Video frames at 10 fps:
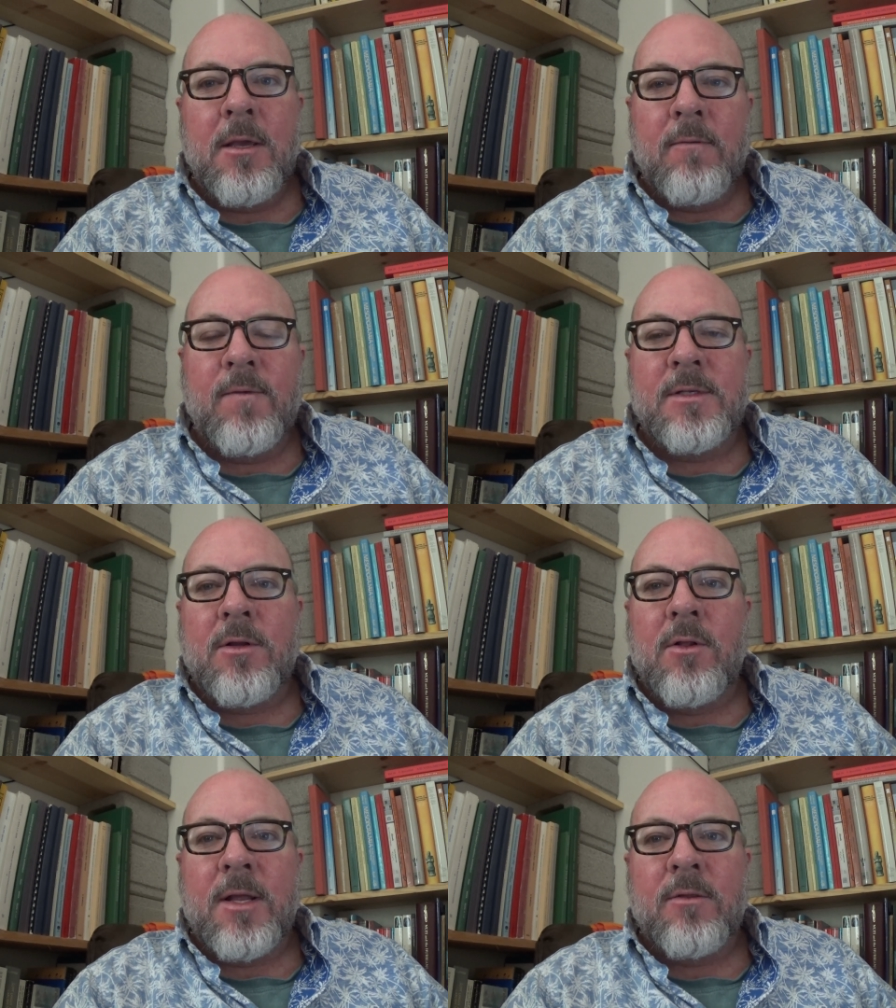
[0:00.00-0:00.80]

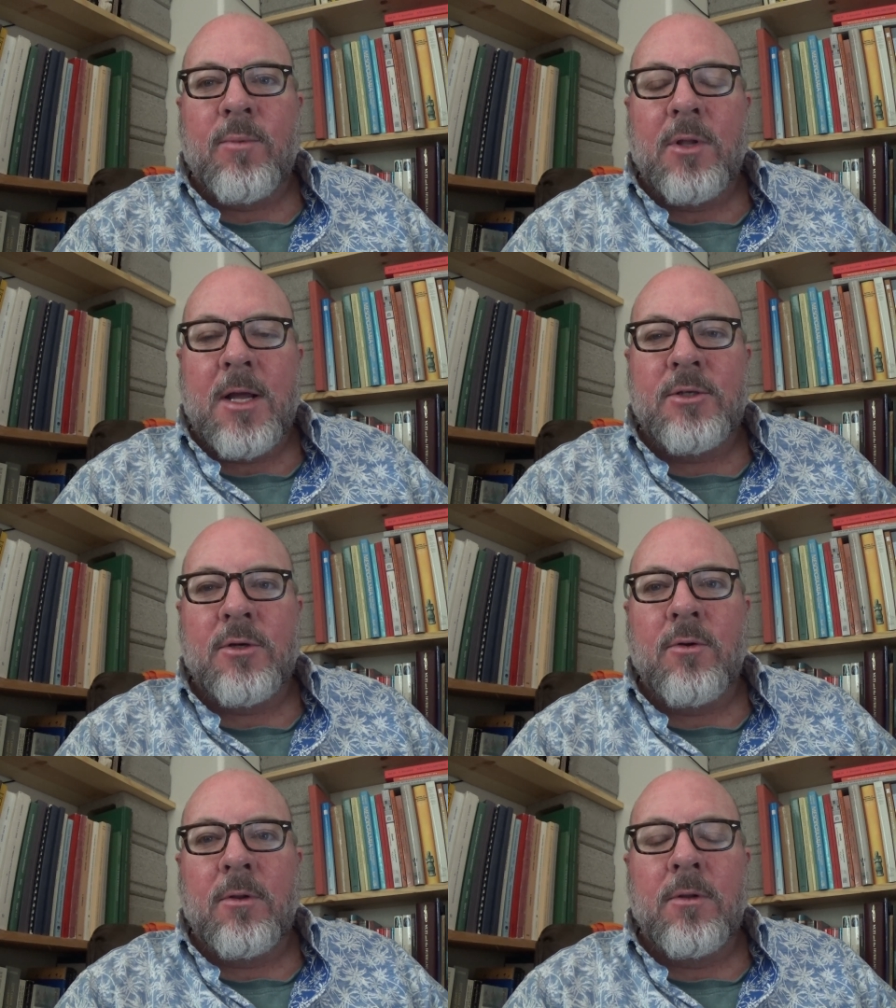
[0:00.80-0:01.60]
physical
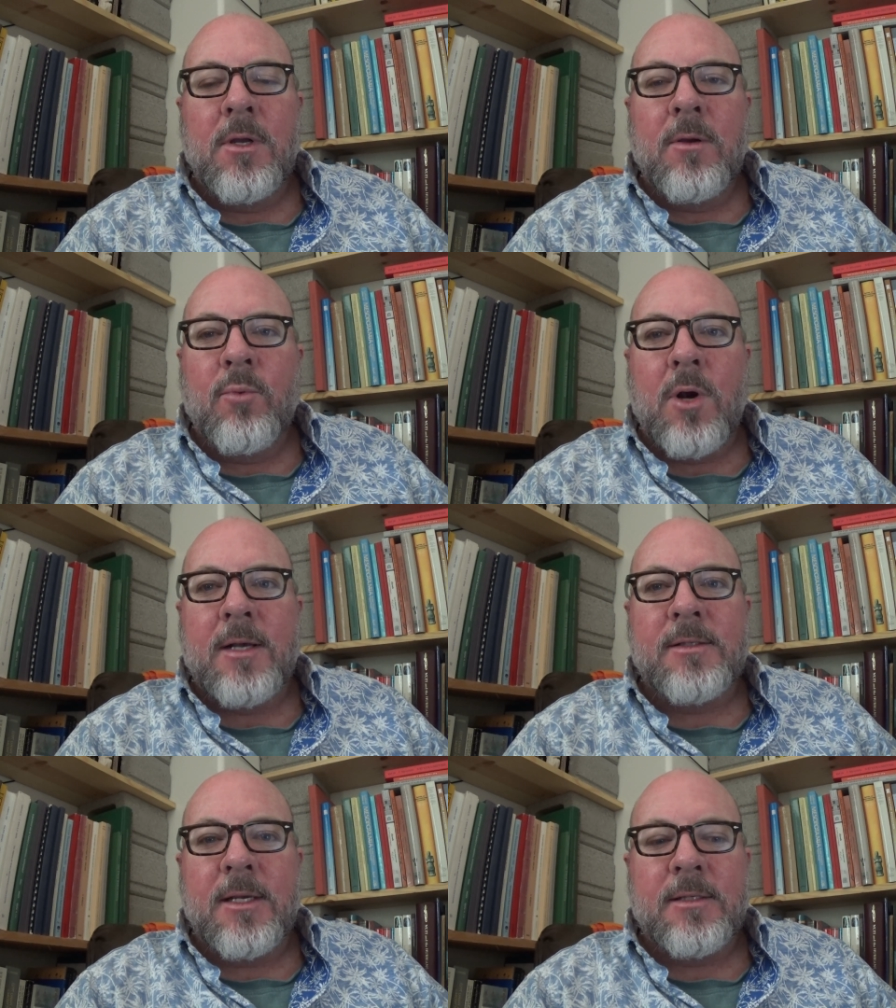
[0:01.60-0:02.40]
anthropological
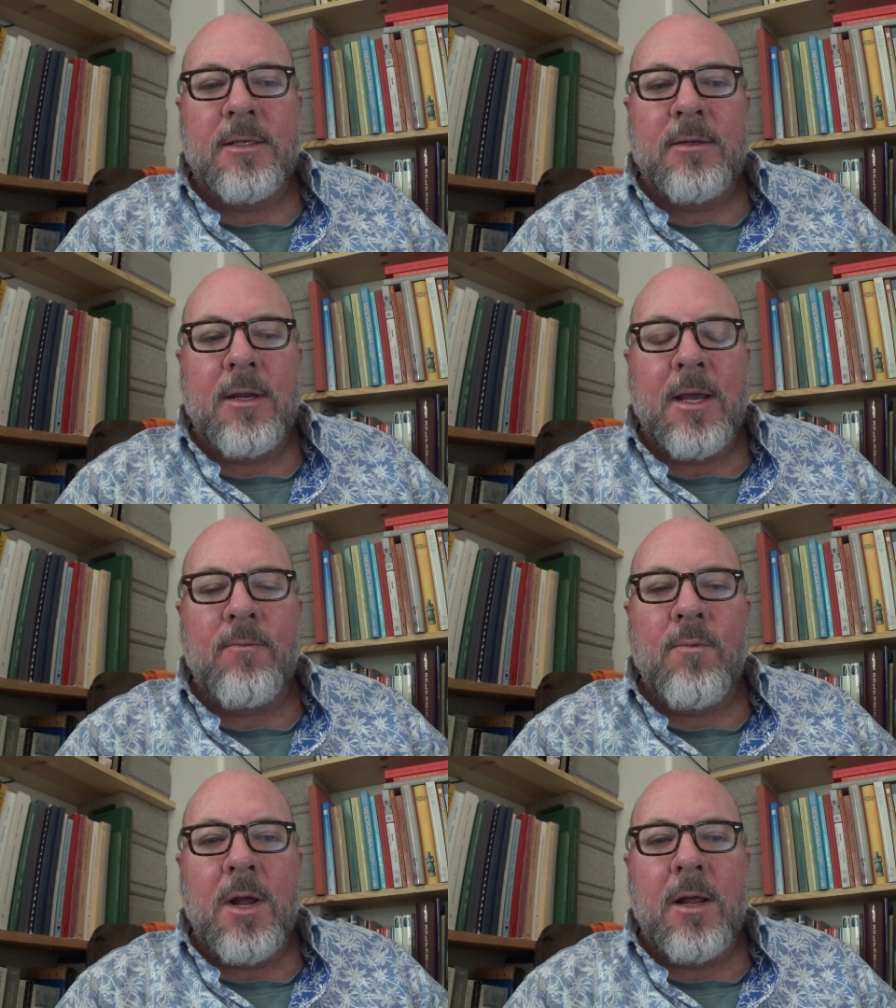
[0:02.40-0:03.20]
process and,
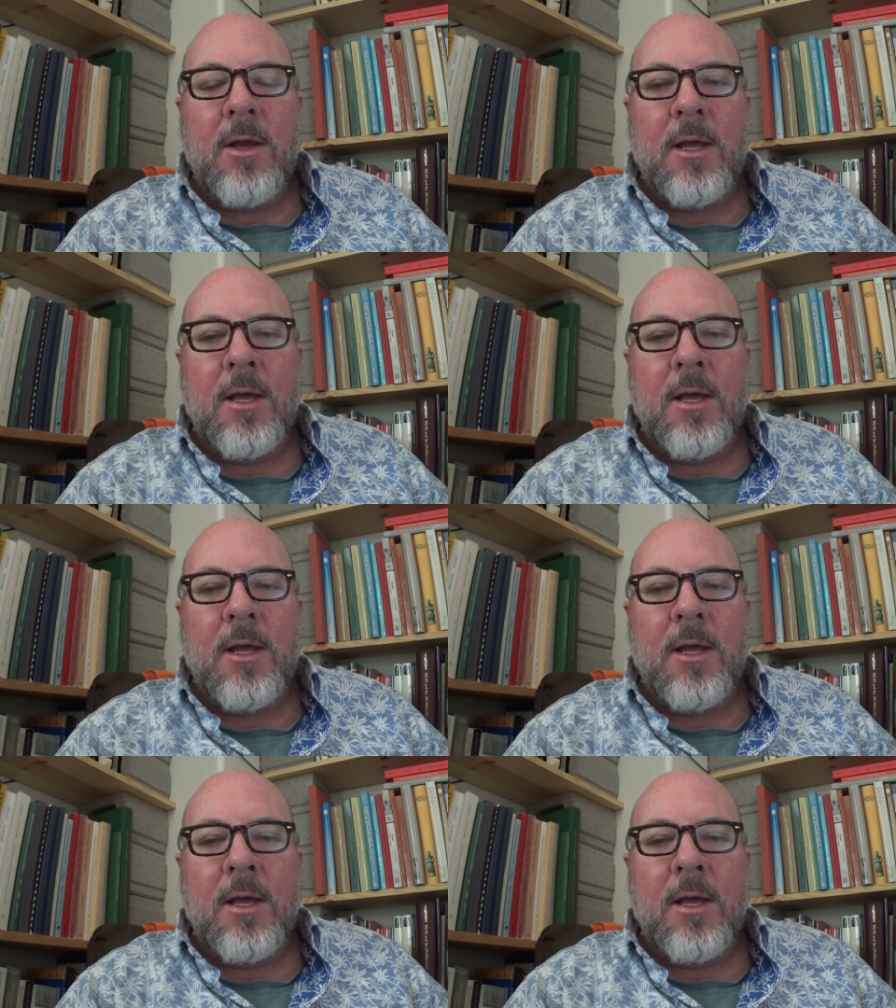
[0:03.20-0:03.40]
and what,